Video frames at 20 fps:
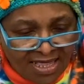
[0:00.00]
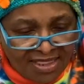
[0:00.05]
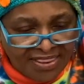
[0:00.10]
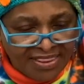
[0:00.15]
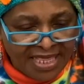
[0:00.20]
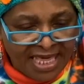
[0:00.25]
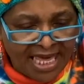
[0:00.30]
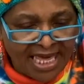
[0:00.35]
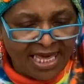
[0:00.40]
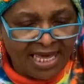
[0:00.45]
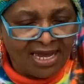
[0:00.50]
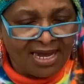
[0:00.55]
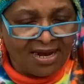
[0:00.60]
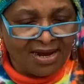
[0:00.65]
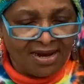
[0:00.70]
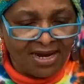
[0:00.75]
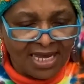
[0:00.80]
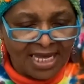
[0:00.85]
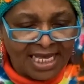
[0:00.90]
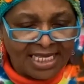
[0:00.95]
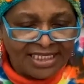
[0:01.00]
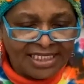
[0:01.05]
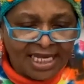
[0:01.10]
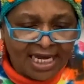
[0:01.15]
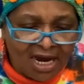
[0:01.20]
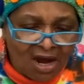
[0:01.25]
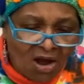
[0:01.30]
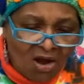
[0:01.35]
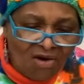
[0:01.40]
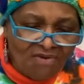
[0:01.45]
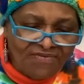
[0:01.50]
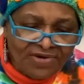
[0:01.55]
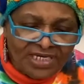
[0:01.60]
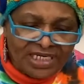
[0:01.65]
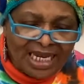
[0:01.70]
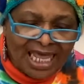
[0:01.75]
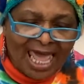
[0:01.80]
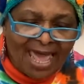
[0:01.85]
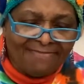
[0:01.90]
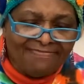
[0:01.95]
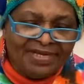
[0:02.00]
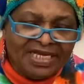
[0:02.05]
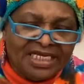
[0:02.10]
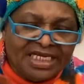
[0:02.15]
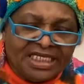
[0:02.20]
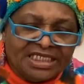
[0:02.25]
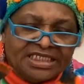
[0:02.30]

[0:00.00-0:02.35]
There. They're overlapping and